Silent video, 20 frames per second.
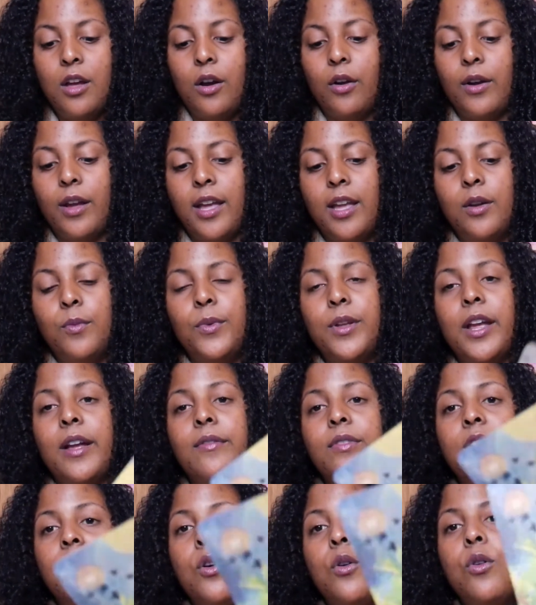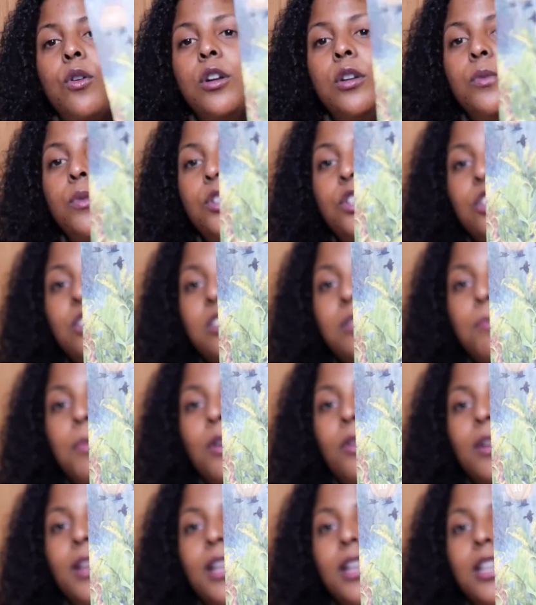Okay, and we have the Corn, which is
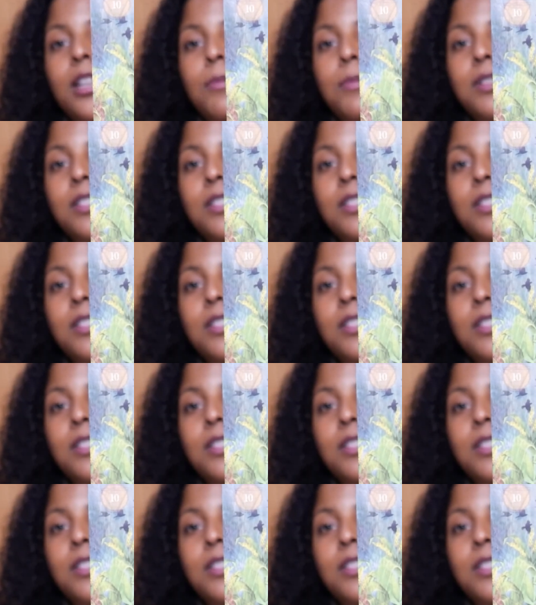about getting